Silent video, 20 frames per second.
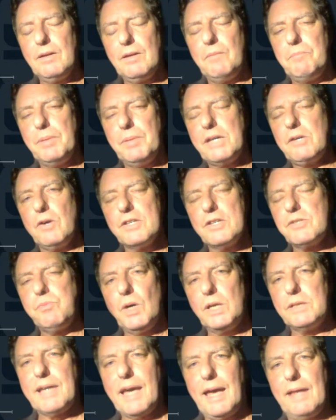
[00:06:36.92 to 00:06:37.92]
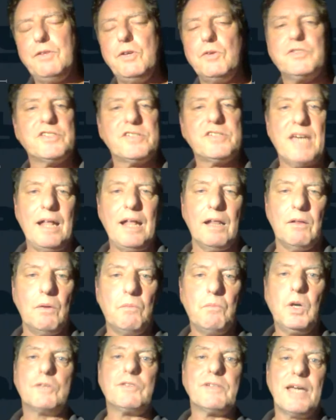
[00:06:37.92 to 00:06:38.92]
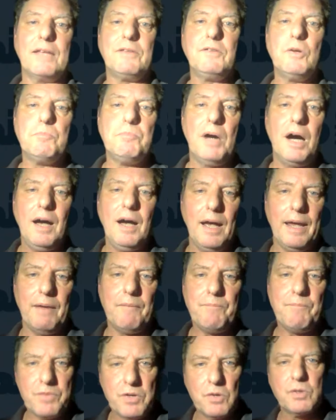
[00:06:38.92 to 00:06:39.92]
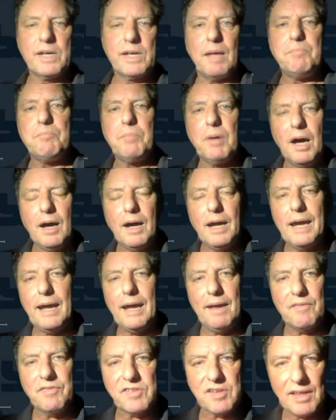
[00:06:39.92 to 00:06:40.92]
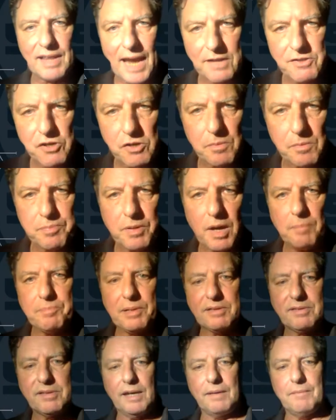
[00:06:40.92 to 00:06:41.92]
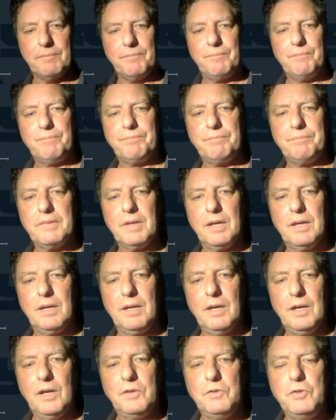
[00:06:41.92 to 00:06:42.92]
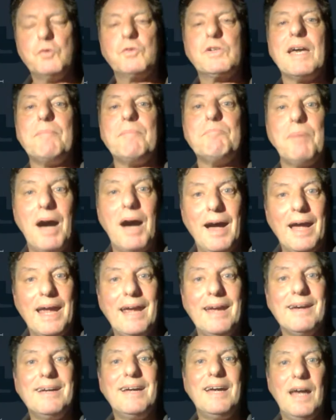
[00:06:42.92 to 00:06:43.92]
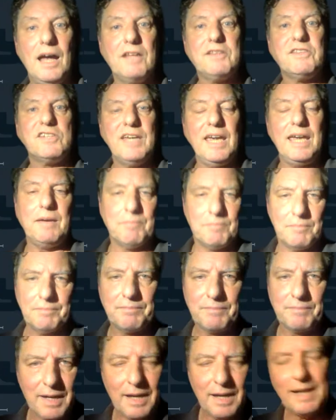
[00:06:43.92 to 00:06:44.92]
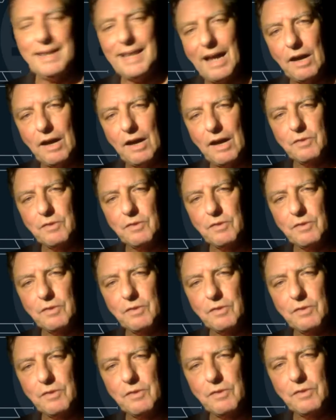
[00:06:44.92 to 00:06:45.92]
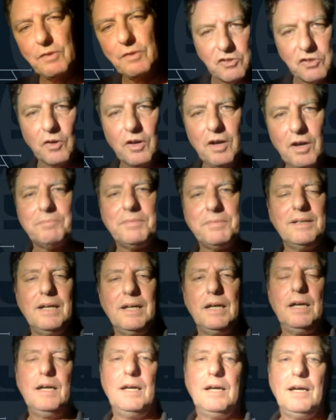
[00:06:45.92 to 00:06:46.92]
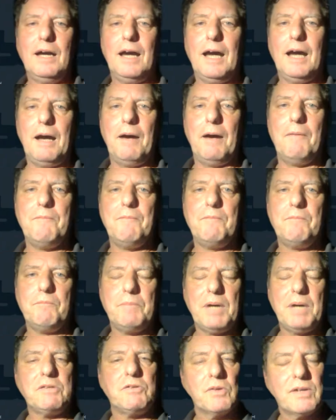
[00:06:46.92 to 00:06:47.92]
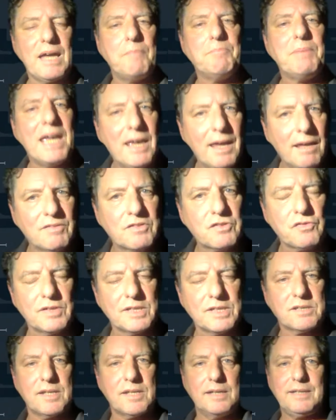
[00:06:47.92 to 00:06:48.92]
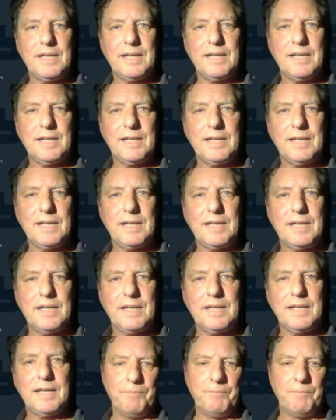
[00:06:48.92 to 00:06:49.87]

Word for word: Because what can you sell? What can you buy? You can buy intellectual property. You can buy a team. I don't like that term, but you can be interested in that team.